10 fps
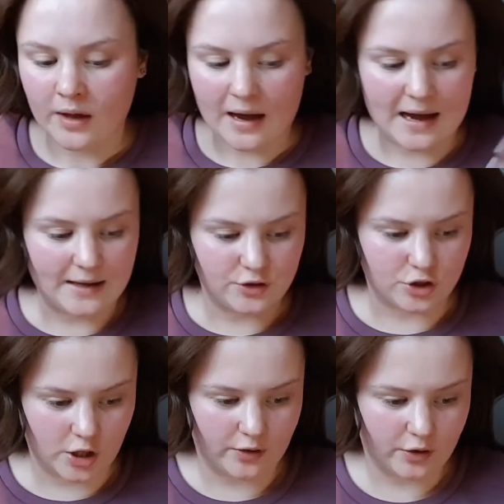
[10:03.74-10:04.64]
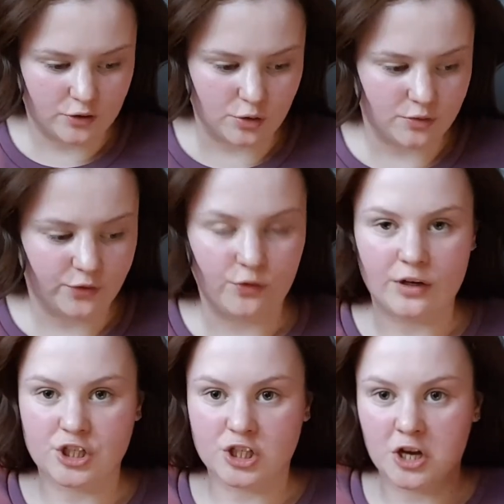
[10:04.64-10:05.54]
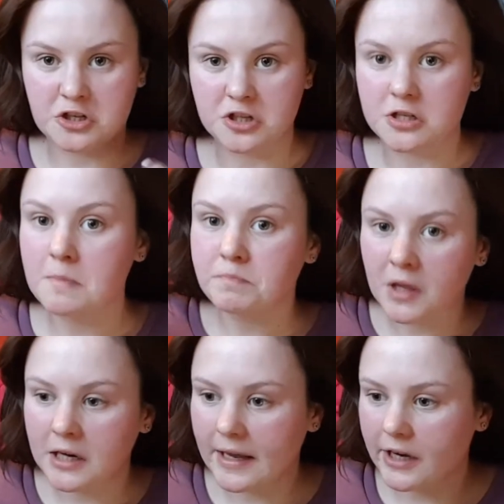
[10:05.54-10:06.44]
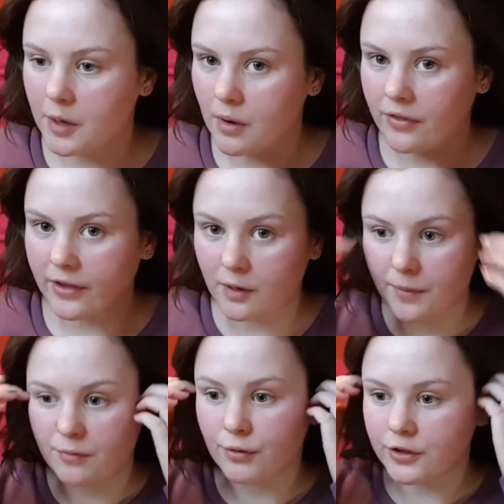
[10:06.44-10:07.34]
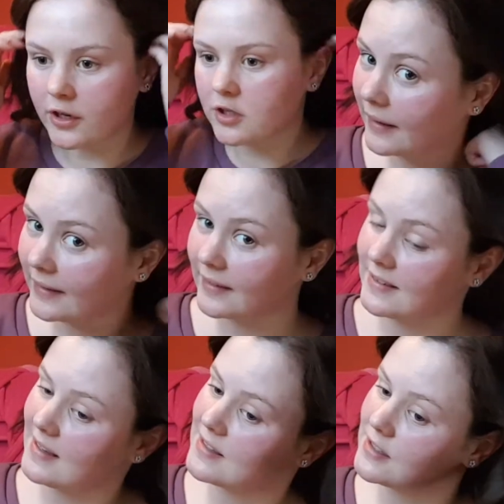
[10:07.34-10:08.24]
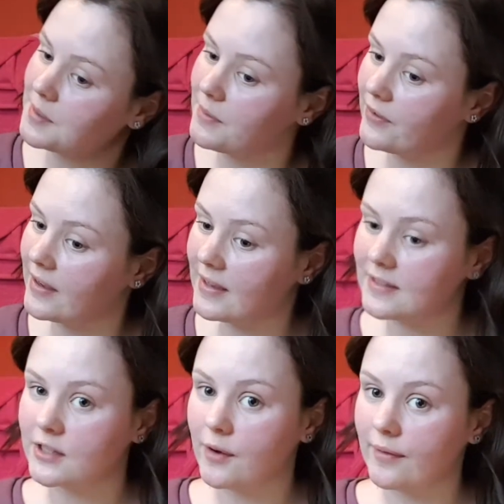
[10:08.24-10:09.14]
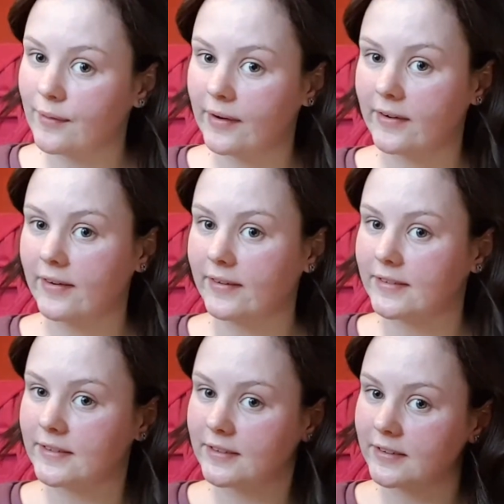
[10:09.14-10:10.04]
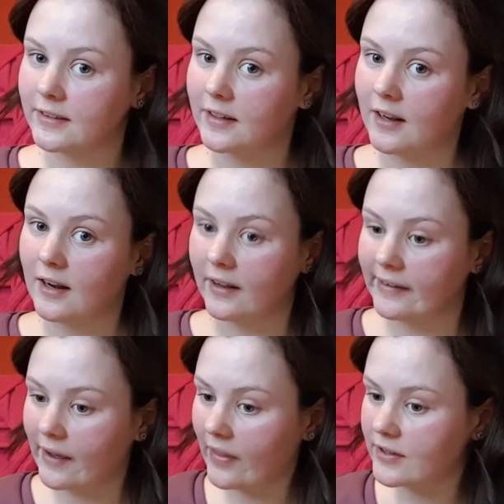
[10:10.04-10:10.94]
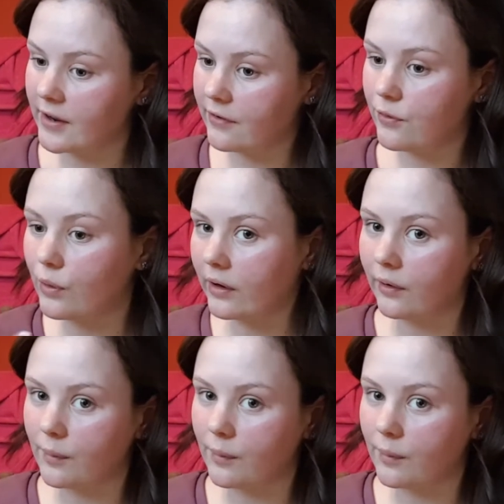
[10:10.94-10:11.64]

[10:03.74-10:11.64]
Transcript: and just kind of do a few finishing touches, let you know what I think of both products. Like I said, some of it is going quite nice. Like now that's kind of falling a lot